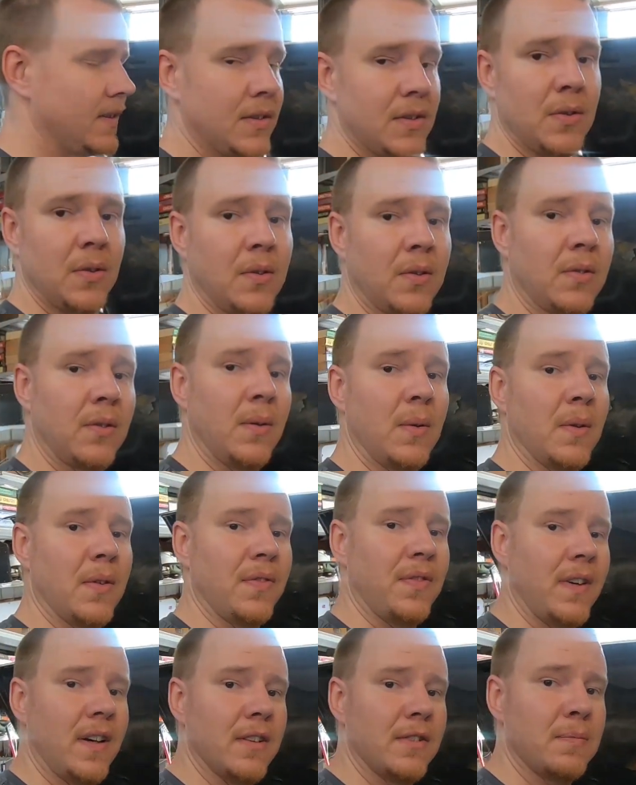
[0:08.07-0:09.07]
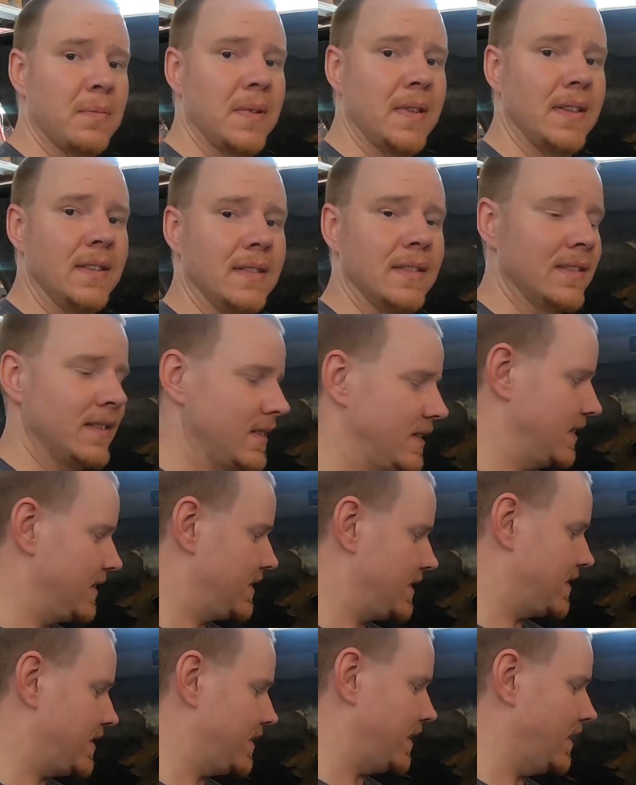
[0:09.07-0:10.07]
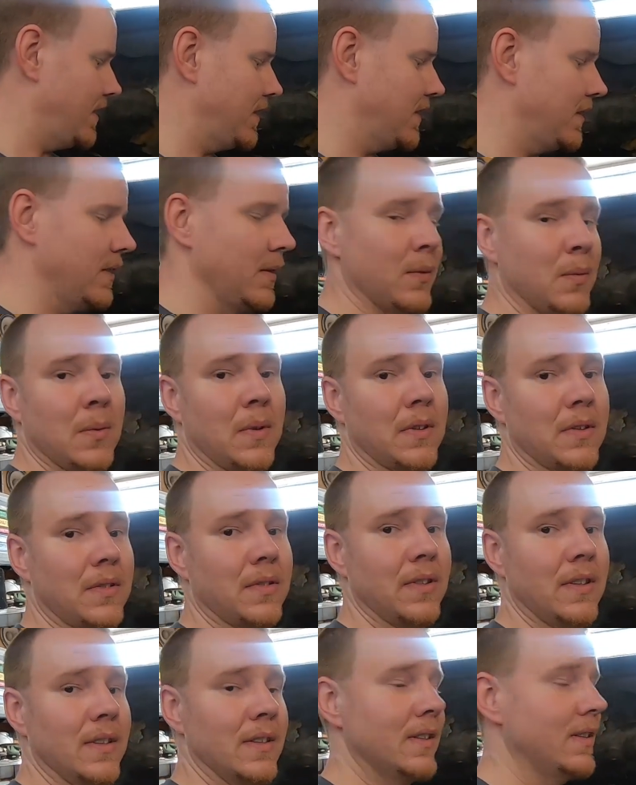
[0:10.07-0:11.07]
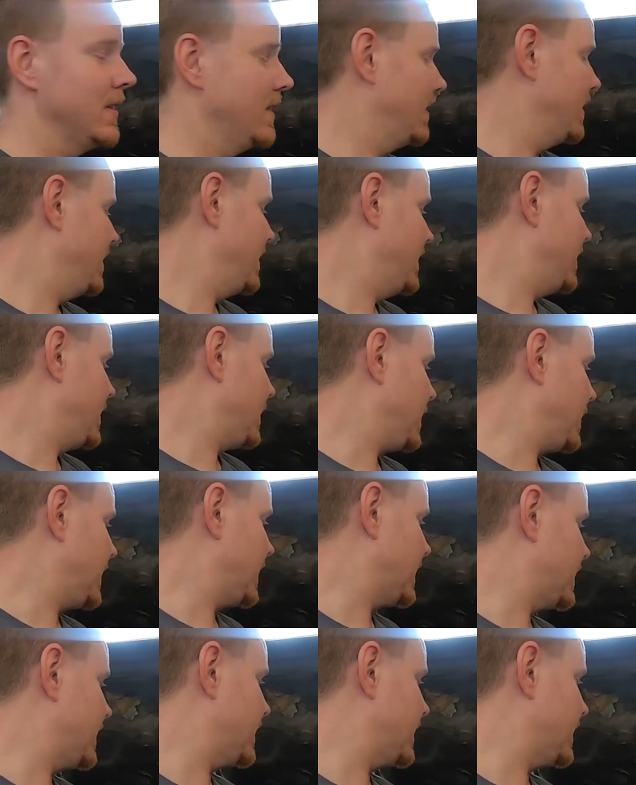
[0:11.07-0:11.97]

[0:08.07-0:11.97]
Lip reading: 2.3 with a 5-speed, solid little work truck. But